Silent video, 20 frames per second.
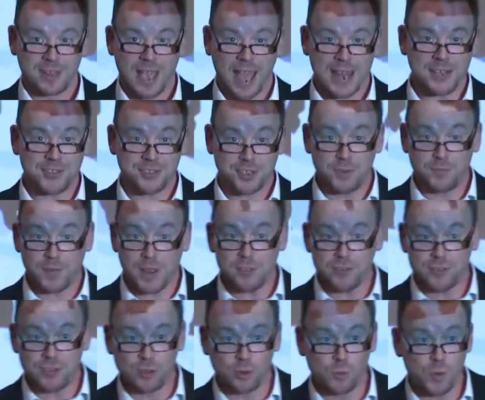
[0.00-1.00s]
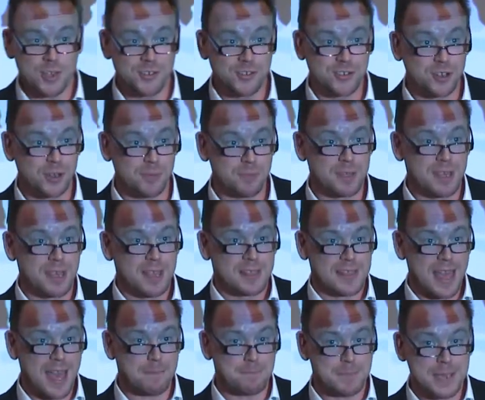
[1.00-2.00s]
And it's conventional wisdom
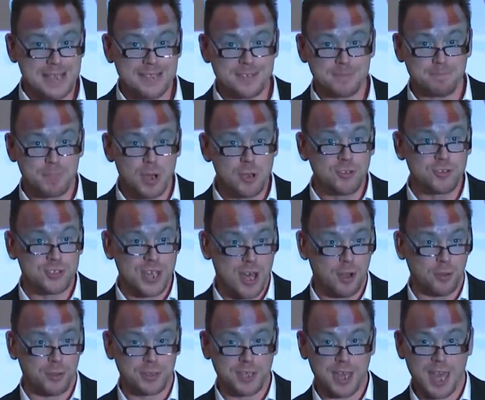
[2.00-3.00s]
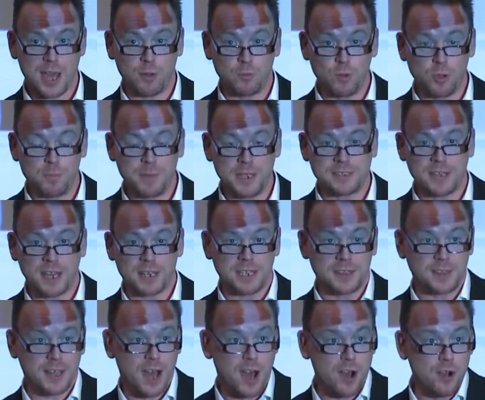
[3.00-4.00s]
that means most healthcare will be done
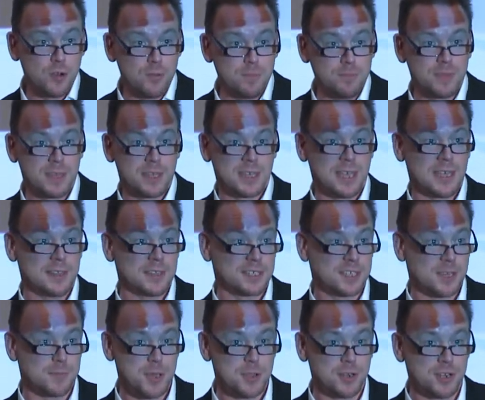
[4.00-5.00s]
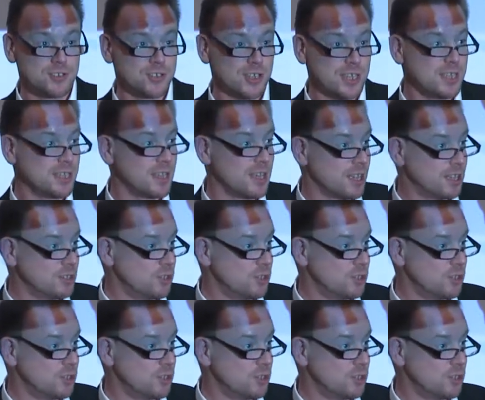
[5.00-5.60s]
in the home, in the community,